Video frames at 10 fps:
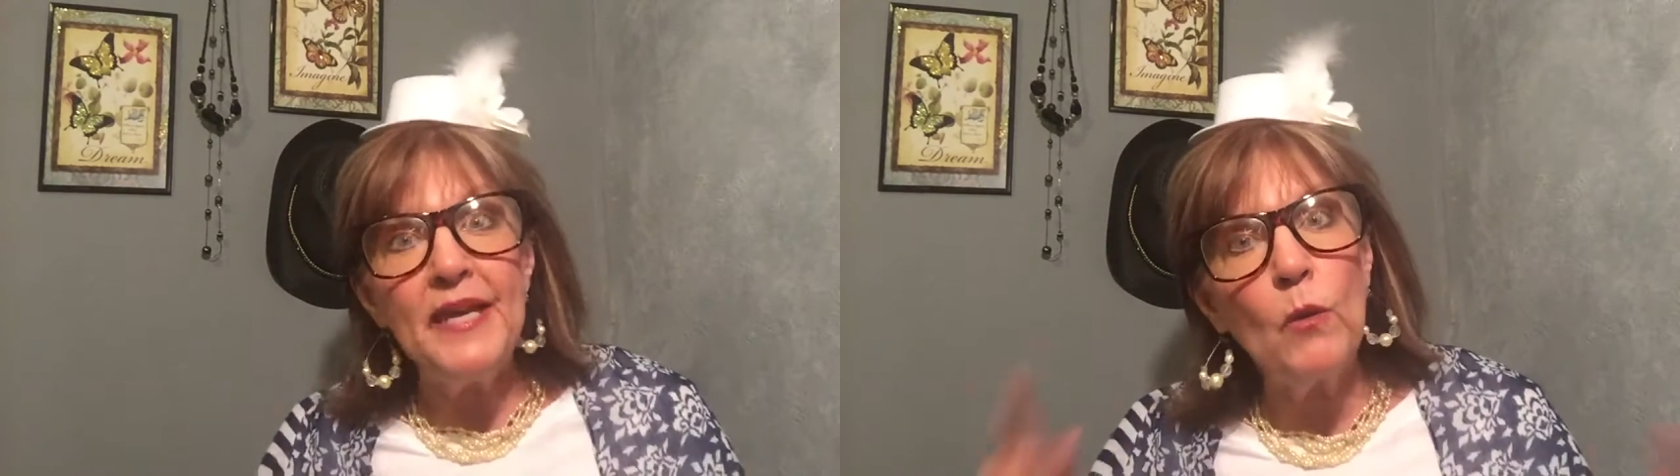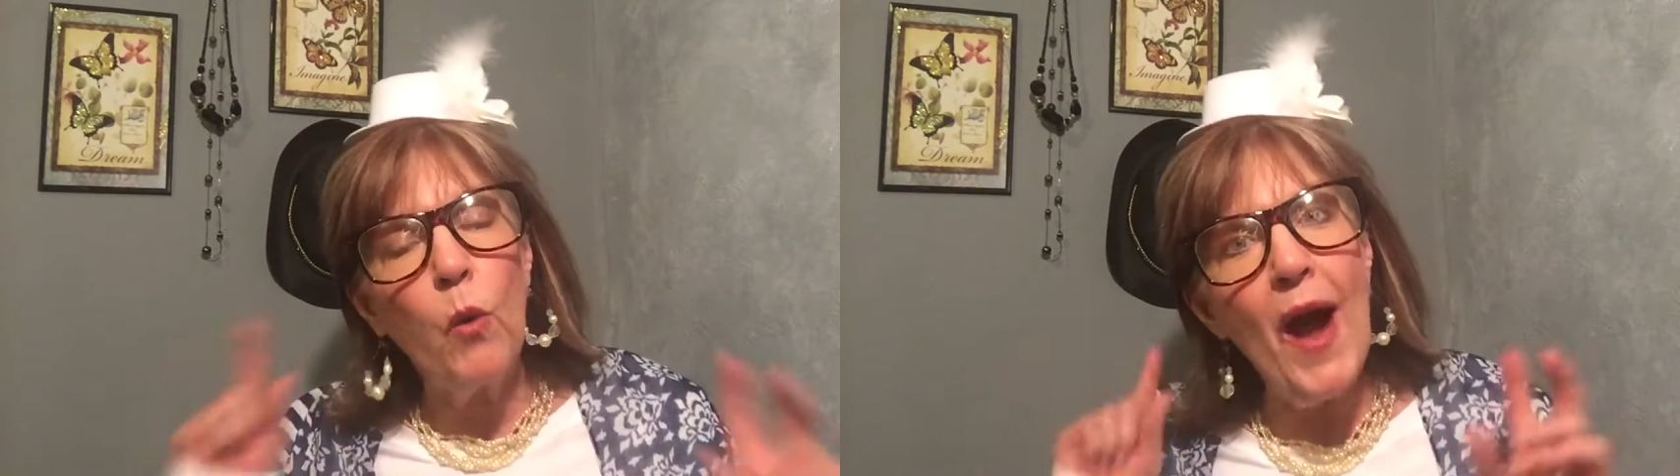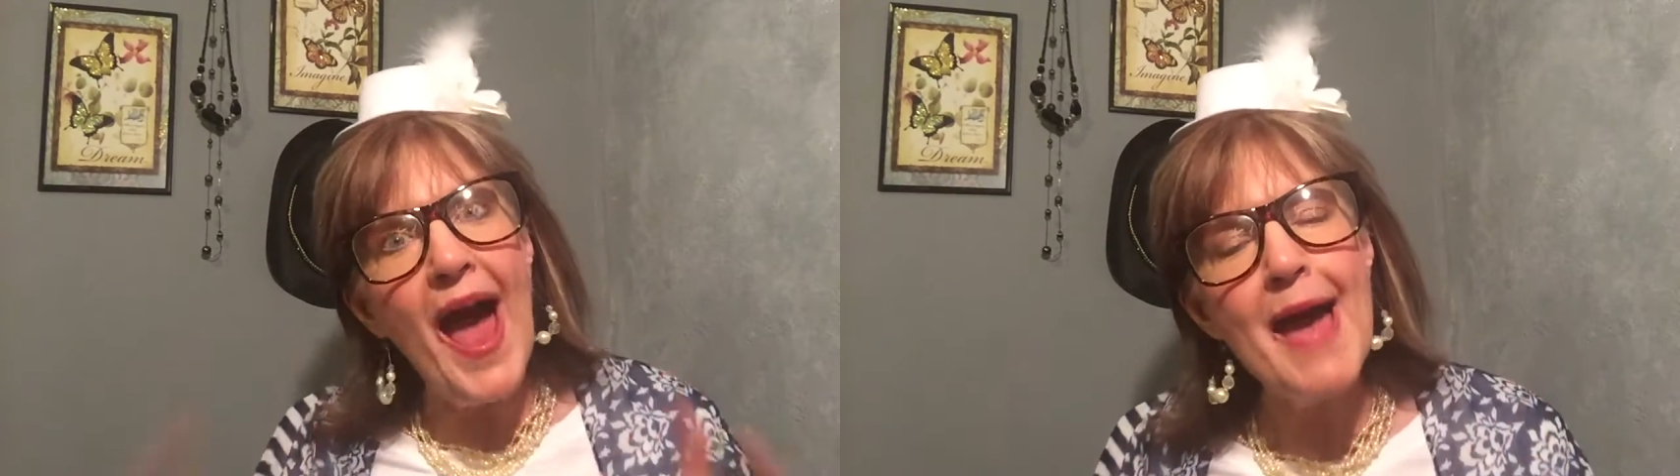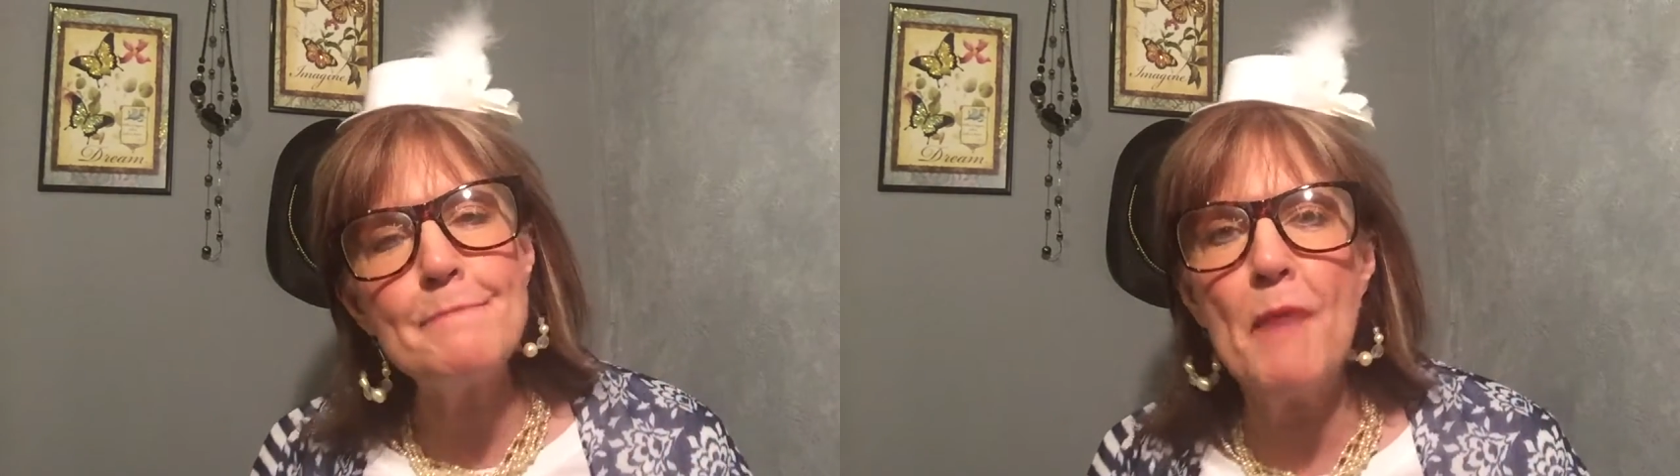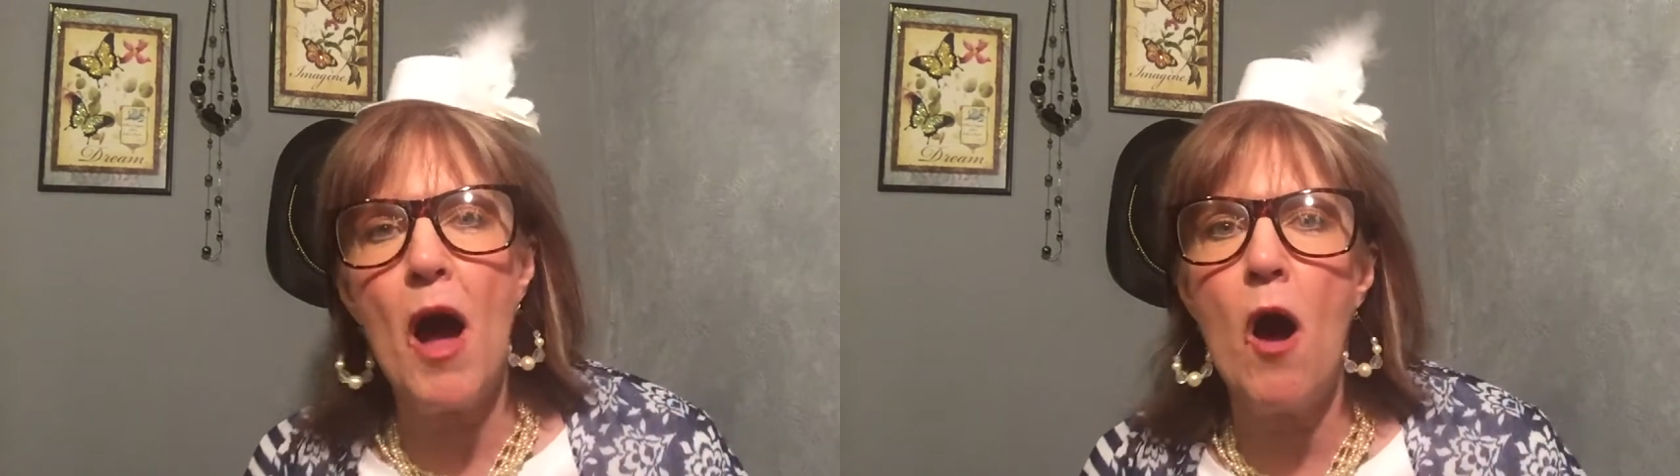Be
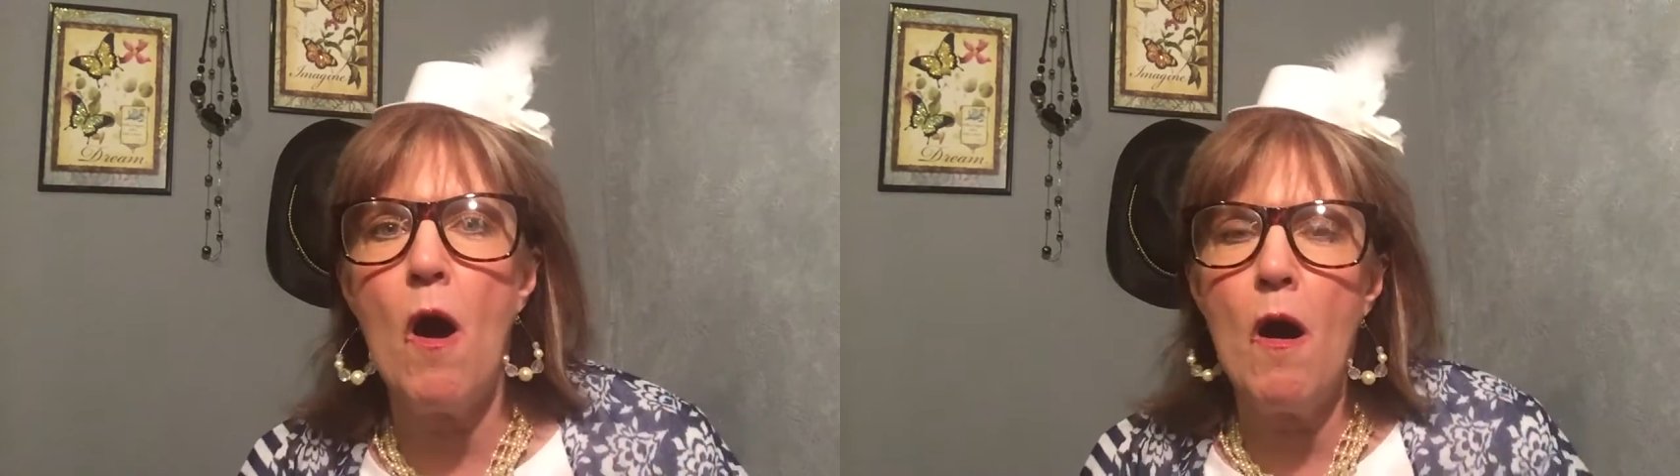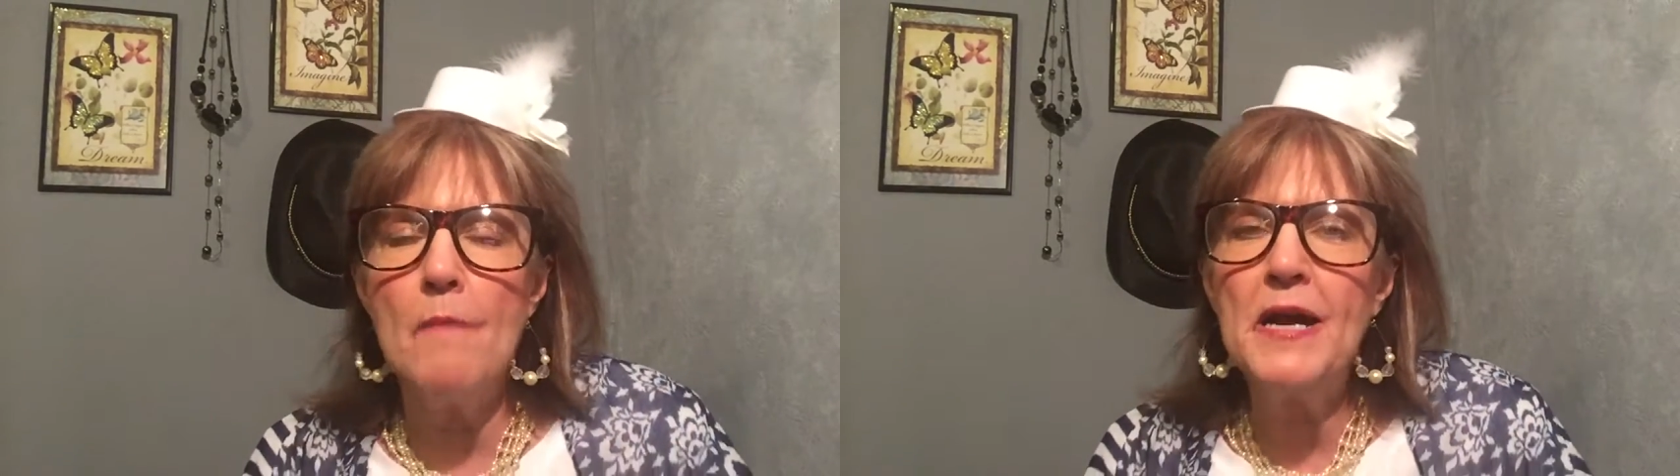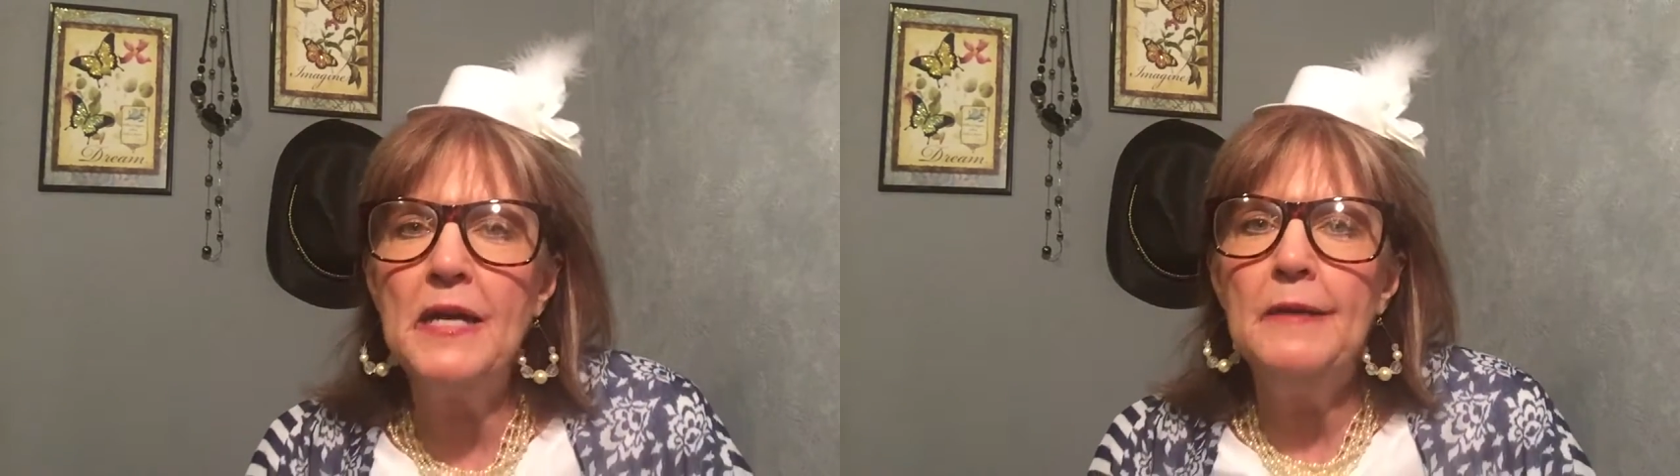quiet, Mom.